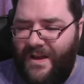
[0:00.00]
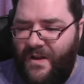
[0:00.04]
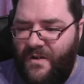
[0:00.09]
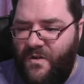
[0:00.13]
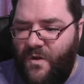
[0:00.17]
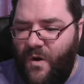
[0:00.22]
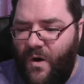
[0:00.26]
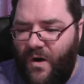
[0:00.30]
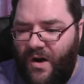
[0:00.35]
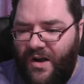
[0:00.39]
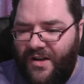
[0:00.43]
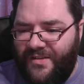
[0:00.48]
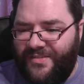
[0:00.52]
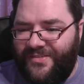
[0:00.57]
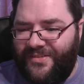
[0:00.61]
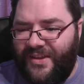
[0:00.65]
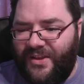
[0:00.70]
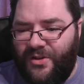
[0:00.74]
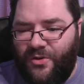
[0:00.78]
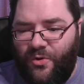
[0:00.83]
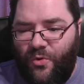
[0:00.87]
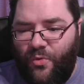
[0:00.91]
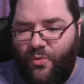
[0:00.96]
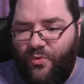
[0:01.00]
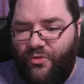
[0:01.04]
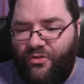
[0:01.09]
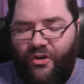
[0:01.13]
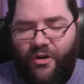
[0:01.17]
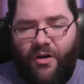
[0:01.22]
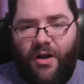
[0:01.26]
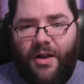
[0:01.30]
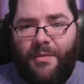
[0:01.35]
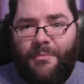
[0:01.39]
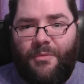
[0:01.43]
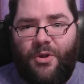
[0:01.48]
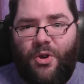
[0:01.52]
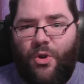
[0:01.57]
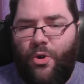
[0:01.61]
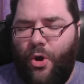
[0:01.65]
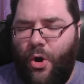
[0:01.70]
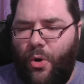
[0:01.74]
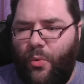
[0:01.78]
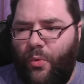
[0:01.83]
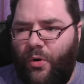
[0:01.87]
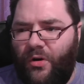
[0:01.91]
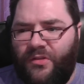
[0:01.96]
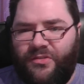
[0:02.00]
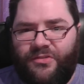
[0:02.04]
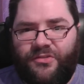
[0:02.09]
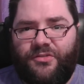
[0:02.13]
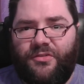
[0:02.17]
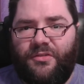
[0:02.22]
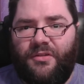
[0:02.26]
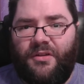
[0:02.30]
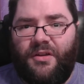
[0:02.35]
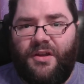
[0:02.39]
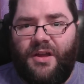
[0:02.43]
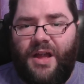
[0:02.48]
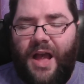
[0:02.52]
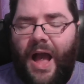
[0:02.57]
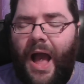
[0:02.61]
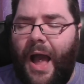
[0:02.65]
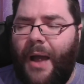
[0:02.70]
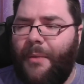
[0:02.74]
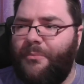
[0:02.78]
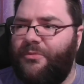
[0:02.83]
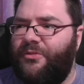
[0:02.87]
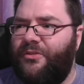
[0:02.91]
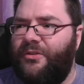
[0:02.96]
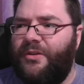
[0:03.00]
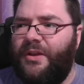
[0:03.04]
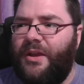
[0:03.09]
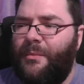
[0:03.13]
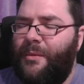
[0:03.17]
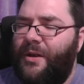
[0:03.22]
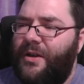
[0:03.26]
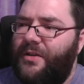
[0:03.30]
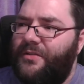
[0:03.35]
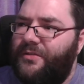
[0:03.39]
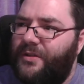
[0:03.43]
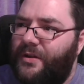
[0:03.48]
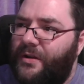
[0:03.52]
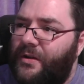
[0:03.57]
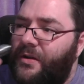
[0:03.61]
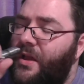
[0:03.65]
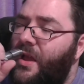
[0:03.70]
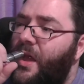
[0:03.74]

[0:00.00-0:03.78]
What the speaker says: Not a single time. Not once. Absolutely amazing.